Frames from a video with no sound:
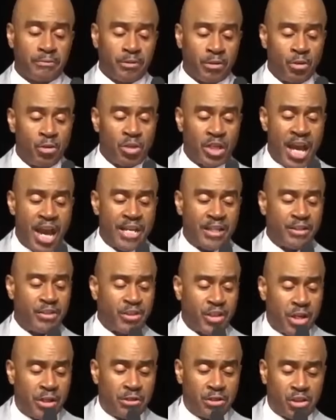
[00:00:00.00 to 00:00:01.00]
You can't
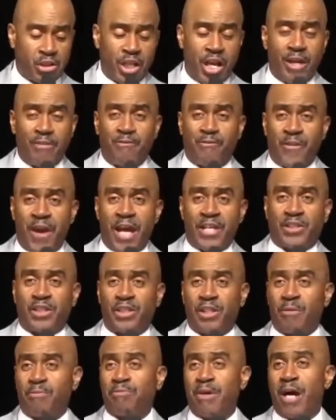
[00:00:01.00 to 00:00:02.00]
continue standing fast
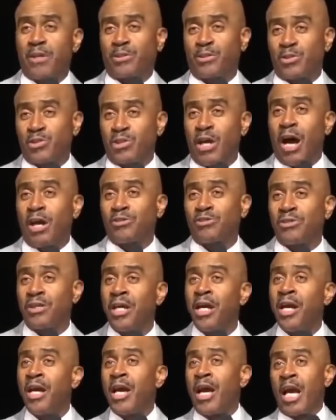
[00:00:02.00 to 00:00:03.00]
in the apostles' doctrine,
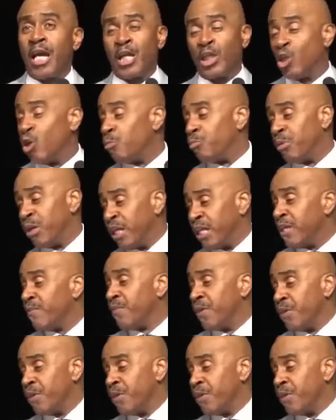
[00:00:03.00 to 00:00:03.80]
and you don't believe